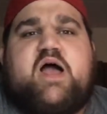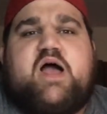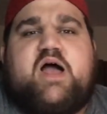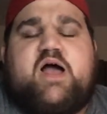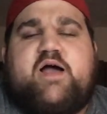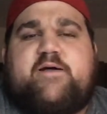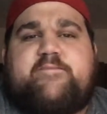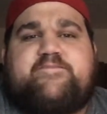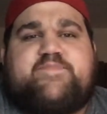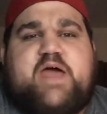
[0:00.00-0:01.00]
I
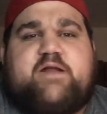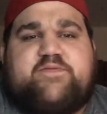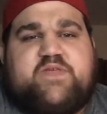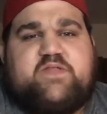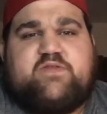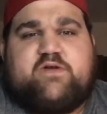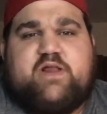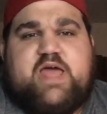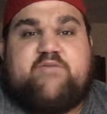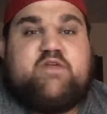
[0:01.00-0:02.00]
don't think they're
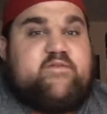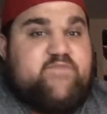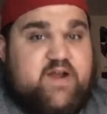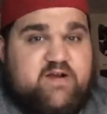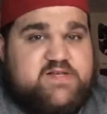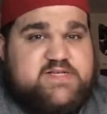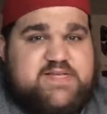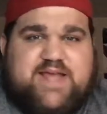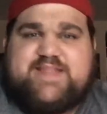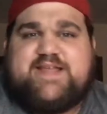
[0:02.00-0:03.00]
going to have
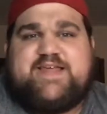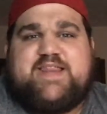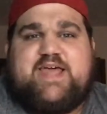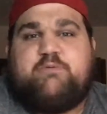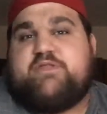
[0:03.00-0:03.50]
interferences like they did